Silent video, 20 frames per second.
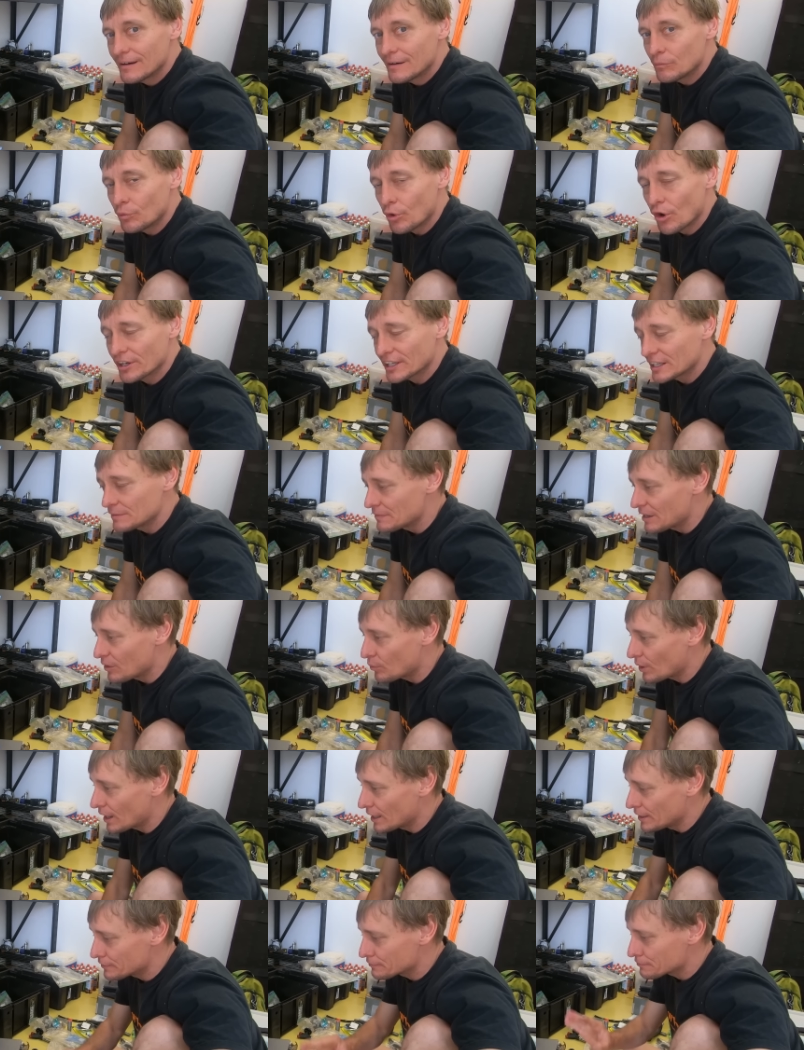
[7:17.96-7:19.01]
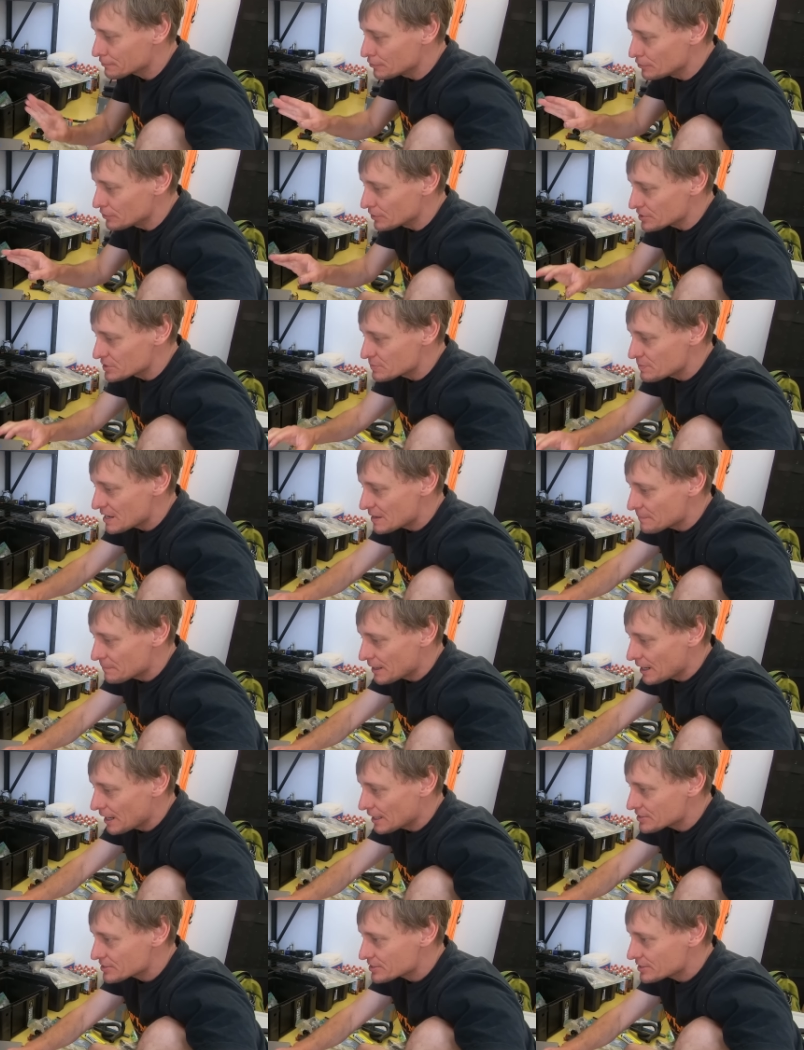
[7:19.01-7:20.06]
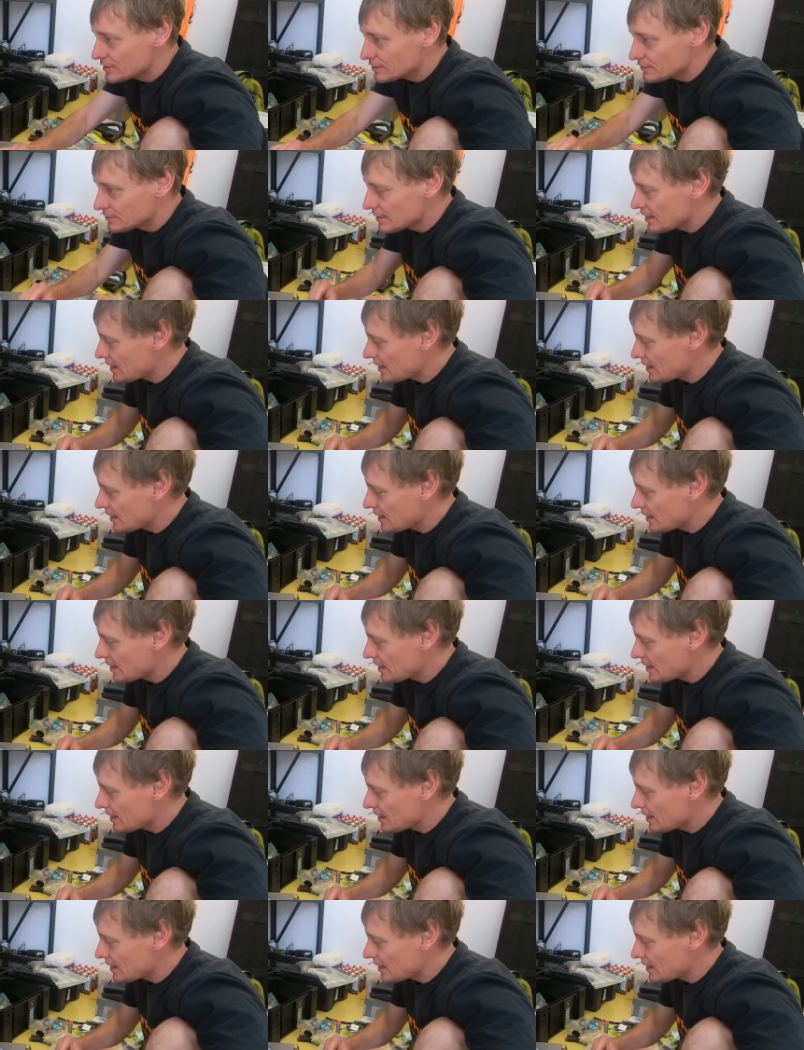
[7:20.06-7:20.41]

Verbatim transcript: I'm working my way through the spare parts kit